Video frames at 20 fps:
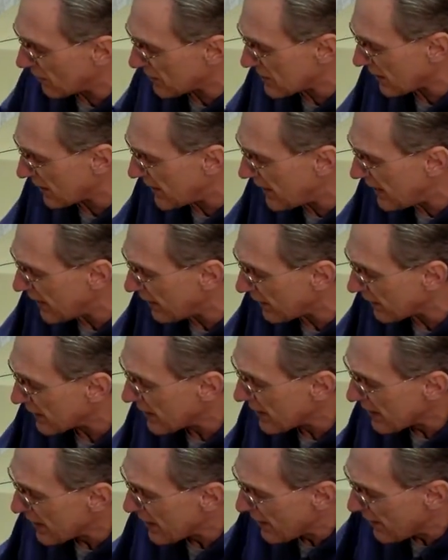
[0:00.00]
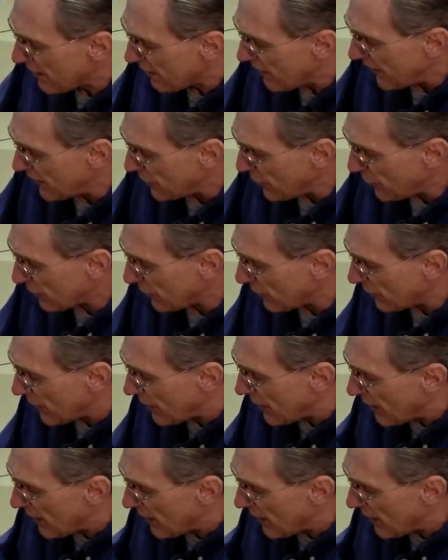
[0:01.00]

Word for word: It's a kit that you can,